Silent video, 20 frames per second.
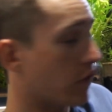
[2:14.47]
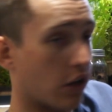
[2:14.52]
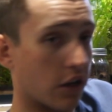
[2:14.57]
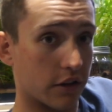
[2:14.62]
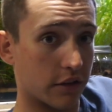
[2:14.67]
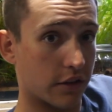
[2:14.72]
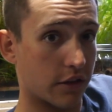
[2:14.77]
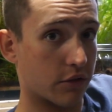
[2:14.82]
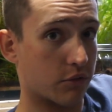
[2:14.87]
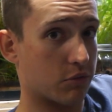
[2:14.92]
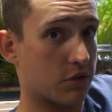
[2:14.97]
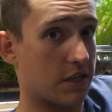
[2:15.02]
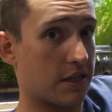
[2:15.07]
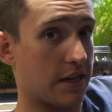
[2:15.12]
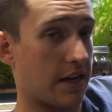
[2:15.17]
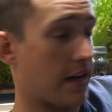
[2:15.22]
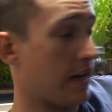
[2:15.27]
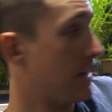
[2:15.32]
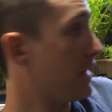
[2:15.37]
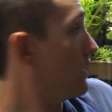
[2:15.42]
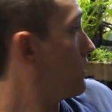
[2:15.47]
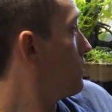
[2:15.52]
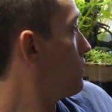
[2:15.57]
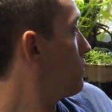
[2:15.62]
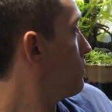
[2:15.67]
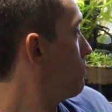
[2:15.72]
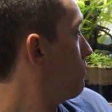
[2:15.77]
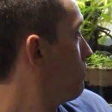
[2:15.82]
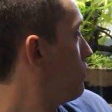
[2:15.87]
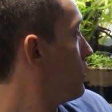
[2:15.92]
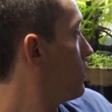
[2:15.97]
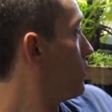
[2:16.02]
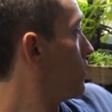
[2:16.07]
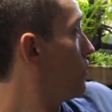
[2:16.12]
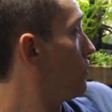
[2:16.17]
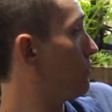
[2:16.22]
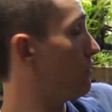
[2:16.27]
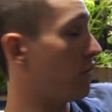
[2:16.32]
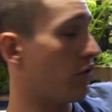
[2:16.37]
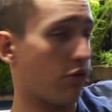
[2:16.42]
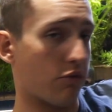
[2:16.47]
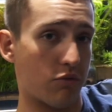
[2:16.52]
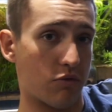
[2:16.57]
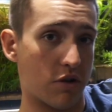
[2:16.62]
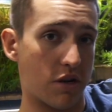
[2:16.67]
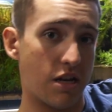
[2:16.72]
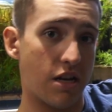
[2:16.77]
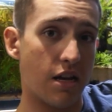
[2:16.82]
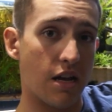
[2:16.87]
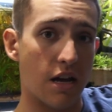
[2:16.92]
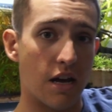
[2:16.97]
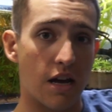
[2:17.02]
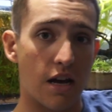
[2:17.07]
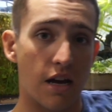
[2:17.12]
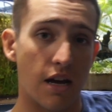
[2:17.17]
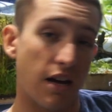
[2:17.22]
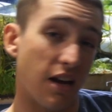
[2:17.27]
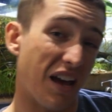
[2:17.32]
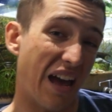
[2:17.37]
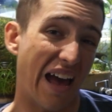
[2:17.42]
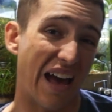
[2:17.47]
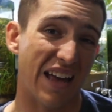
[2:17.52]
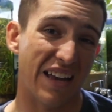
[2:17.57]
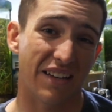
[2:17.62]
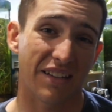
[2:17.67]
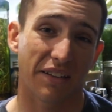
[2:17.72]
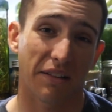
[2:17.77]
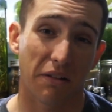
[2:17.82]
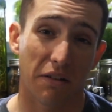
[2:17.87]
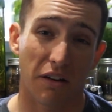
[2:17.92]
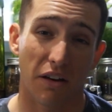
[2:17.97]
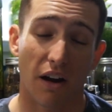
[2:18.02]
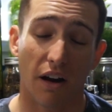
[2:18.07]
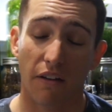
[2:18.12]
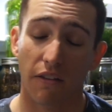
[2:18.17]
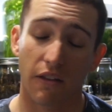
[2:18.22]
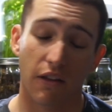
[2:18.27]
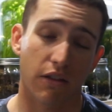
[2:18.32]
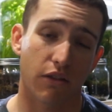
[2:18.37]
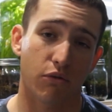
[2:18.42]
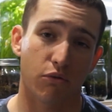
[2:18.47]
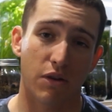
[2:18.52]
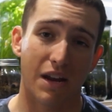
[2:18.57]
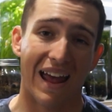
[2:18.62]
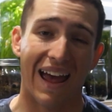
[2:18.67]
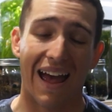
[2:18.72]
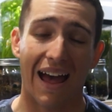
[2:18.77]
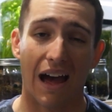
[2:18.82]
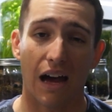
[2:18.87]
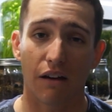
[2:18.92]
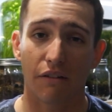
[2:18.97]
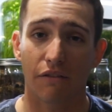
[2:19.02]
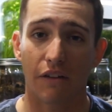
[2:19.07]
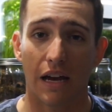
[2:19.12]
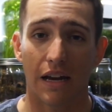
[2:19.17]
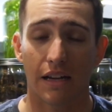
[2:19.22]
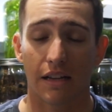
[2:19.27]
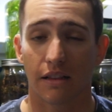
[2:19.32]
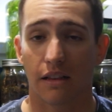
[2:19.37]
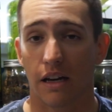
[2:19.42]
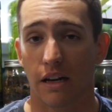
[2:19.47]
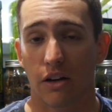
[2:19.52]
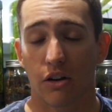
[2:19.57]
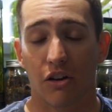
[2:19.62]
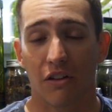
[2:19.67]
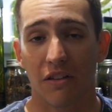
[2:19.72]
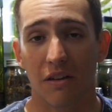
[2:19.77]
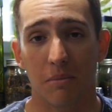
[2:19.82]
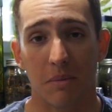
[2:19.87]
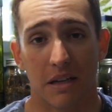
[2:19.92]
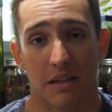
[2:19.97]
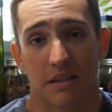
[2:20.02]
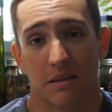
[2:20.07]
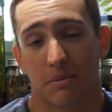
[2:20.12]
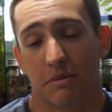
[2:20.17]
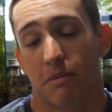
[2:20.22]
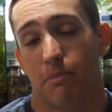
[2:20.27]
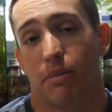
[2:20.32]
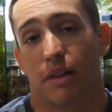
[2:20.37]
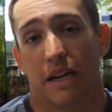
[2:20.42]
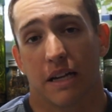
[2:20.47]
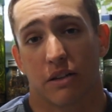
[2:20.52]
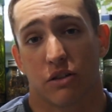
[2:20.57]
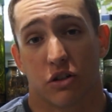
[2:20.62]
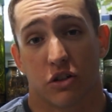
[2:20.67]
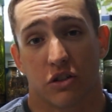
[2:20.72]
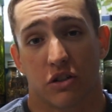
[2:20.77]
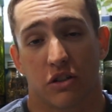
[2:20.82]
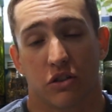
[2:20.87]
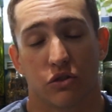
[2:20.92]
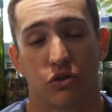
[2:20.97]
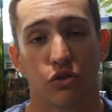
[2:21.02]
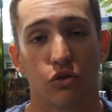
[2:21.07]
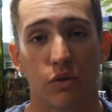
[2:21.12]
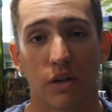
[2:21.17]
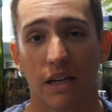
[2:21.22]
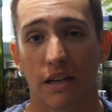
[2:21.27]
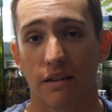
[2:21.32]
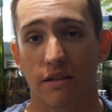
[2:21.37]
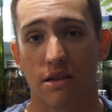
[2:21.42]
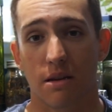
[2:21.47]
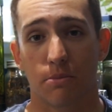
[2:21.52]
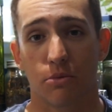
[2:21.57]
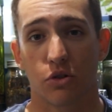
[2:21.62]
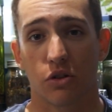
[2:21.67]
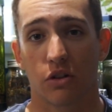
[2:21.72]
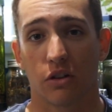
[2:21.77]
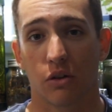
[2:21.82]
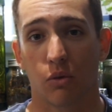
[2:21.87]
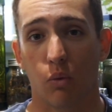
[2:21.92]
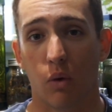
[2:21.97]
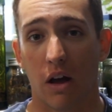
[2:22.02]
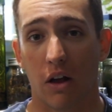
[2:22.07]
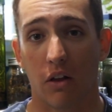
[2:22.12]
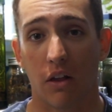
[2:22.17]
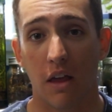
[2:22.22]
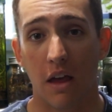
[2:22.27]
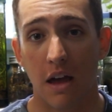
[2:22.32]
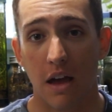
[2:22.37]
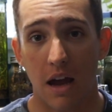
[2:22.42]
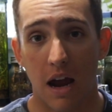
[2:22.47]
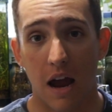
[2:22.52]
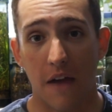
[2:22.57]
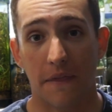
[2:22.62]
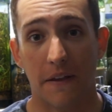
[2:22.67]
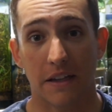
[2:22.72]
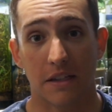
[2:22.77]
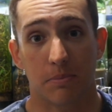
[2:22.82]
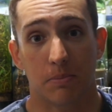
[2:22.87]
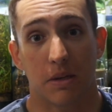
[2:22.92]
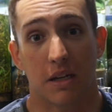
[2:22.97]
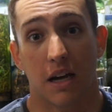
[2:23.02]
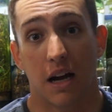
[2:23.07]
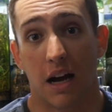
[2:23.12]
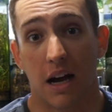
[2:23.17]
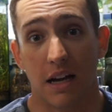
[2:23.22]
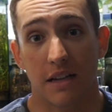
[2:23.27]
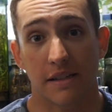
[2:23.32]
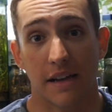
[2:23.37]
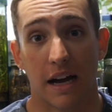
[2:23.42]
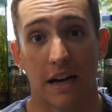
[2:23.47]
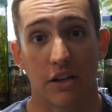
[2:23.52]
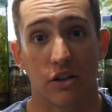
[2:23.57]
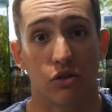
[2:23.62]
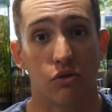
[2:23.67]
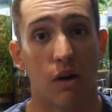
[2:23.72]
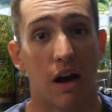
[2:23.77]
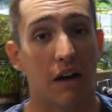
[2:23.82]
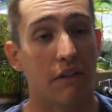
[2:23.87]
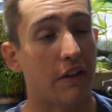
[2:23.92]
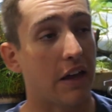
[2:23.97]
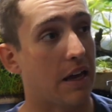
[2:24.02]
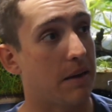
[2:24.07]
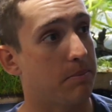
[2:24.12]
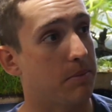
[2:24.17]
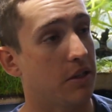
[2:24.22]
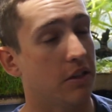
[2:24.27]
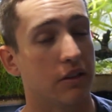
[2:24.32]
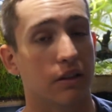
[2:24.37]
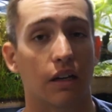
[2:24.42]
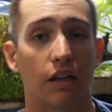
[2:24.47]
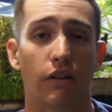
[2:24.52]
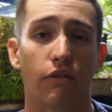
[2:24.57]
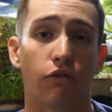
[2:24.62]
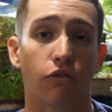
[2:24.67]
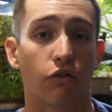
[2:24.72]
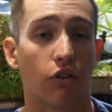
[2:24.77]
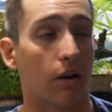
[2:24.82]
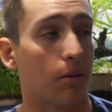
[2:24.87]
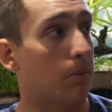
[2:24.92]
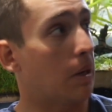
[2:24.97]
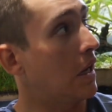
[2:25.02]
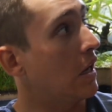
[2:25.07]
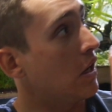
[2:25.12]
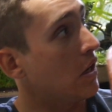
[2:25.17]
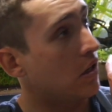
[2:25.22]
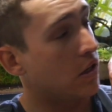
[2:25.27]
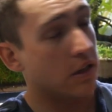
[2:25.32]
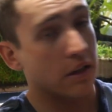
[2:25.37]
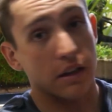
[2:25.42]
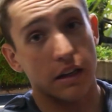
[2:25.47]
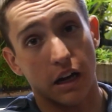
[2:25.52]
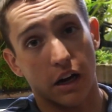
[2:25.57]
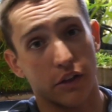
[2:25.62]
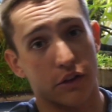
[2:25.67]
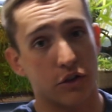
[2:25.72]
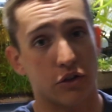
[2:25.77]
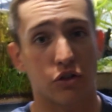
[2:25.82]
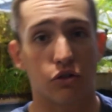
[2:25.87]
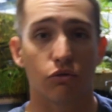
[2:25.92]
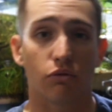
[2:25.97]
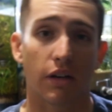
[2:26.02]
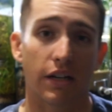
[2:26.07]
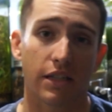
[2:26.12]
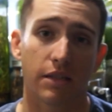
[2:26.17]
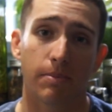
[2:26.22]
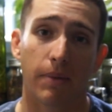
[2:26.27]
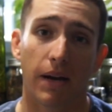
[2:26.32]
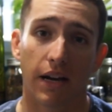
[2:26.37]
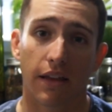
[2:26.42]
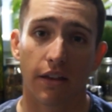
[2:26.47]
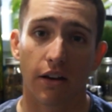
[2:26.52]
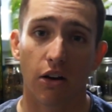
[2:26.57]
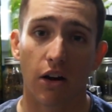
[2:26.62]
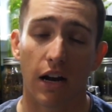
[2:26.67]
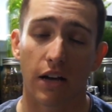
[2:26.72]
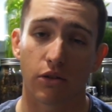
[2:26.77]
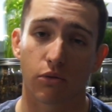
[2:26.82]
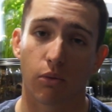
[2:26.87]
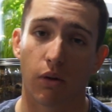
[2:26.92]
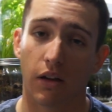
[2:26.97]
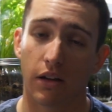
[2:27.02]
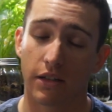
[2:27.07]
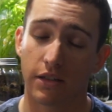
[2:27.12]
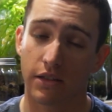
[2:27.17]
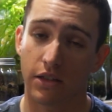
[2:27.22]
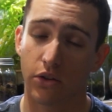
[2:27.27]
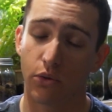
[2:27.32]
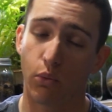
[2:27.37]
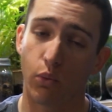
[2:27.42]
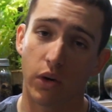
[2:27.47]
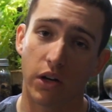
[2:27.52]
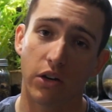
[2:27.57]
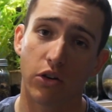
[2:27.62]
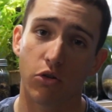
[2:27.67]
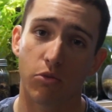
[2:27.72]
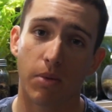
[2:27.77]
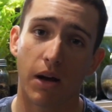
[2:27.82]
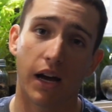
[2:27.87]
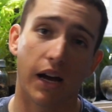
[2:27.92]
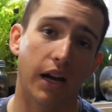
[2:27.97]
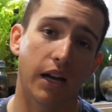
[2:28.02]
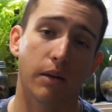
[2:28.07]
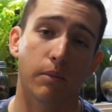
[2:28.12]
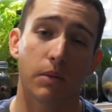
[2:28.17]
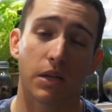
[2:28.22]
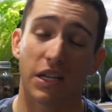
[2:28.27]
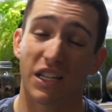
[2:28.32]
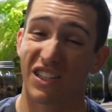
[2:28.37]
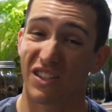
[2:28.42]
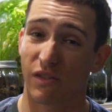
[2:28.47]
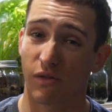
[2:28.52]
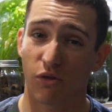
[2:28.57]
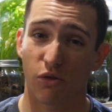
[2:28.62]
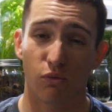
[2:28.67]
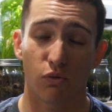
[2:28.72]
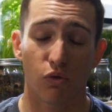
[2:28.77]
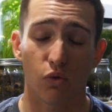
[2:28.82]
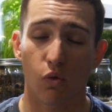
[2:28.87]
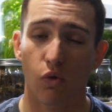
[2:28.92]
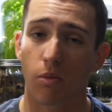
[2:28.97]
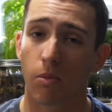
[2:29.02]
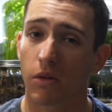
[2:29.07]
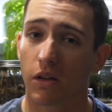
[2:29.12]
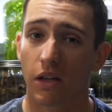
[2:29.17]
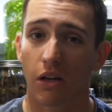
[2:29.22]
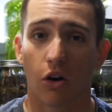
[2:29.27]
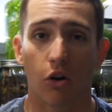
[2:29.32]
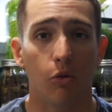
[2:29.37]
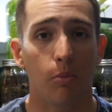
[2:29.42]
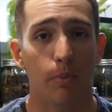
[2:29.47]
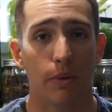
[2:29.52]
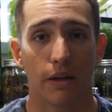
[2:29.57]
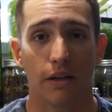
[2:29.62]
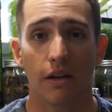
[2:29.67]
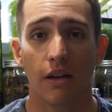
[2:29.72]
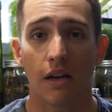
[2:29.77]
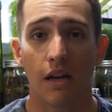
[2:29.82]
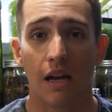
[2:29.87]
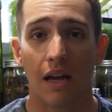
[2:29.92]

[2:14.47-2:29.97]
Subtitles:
got 3 tanks, 1, 2, 3, and none of the 3 have any lighting on them, except the plants are still doing exceptionally well. And that's because I do have ambient light from the other 2 lights back there, as well as the window behind me is normally open,